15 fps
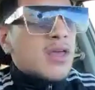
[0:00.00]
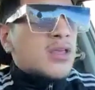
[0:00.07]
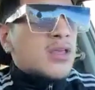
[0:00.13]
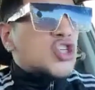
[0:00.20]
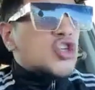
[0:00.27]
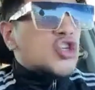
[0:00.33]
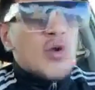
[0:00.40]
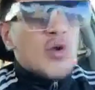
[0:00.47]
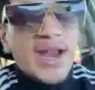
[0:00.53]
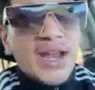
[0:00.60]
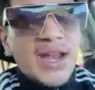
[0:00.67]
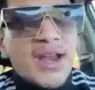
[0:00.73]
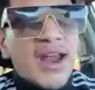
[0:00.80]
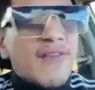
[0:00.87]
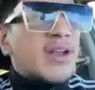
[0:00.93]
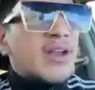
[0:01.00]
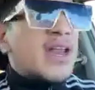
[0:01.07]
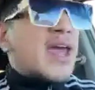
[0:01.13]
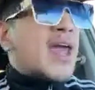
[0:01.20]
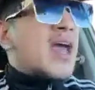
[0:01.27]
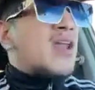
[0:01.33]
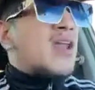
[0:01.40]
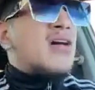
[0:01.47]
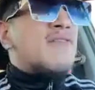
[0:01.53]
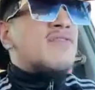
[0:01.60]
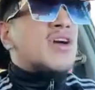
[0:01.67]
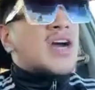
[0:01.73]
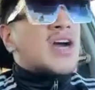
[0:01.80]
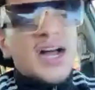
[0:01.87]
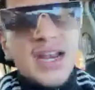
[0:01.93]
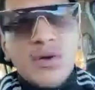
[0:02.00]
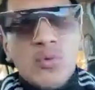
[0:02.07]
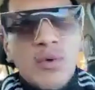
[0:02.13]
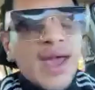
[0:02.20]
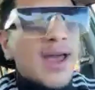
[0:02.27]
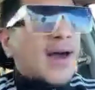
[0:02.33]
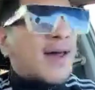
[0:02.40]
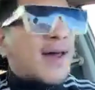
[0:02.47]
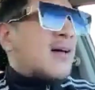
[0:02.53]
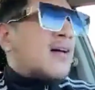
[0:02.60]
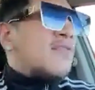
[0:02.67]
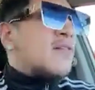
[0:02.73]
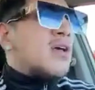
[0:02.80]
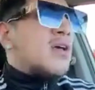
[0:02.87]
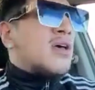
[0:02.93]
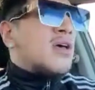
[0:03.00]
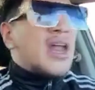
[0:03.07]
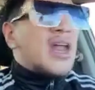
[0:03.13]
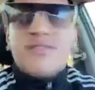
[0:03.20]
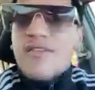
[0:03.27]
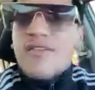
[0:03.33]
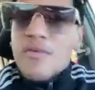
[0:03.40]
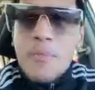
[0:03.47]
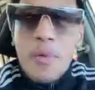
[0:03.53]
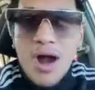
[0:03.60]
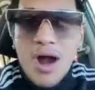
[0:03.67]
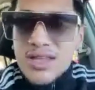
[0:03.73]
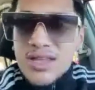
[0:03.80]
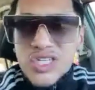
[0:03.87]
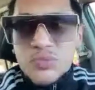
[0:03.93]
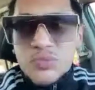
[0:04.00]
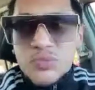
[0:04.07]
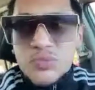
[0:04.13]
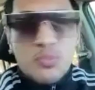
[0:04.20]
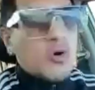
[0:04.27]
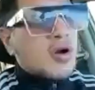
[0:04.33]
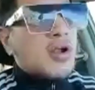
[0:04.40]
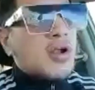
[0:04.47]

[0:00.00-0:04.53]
training every day. I love the cutting weight. I love every part of this sport,